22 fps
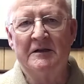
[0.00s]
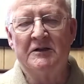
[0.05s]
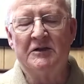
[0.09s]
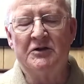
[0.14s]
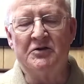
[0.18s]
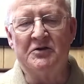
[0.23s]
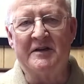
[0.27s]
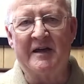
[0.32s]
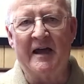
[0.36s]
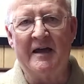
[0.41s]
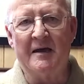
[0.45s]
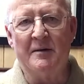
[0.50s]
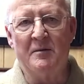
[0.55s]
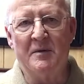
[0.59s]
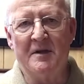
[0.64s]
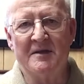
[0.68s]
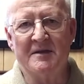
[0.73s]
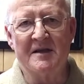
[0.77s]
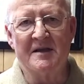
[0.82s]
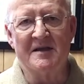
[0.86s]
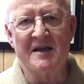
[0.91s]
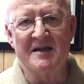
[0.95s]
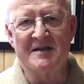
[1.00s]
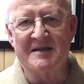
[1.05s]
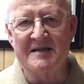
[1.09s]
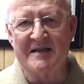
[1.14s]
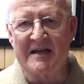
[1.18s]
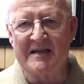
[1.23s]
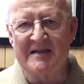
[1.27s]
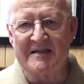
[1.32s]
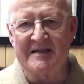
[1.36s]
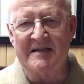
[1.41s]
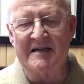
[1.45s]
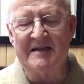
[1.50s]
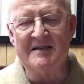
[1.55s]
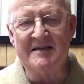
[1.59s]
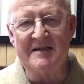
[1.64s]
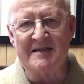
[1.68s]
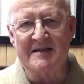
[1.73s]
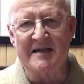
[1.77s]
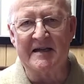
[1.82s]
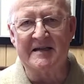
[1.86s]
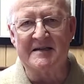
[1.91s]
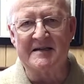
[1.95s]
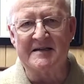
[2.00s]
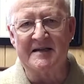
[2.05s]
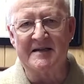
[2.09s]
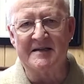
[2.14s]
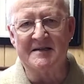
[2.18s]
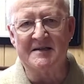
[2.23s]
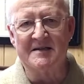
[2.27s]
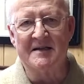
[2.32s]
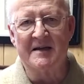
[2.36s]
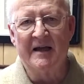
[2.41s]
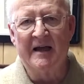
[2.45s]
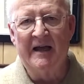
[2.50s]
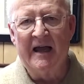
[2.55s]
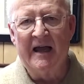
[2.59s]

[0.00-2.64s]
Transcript: who came in the 1660s